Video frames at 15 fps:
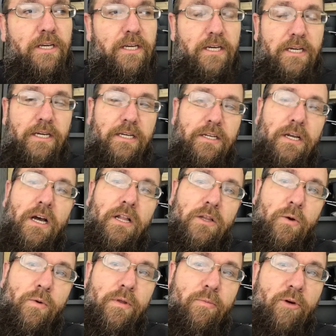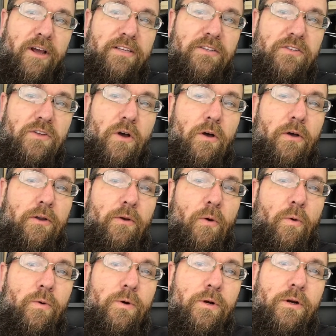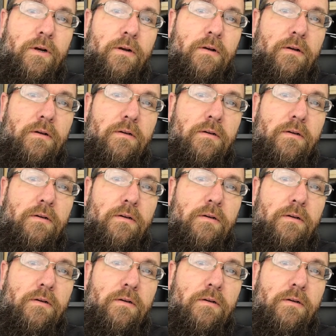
and lower the prices on older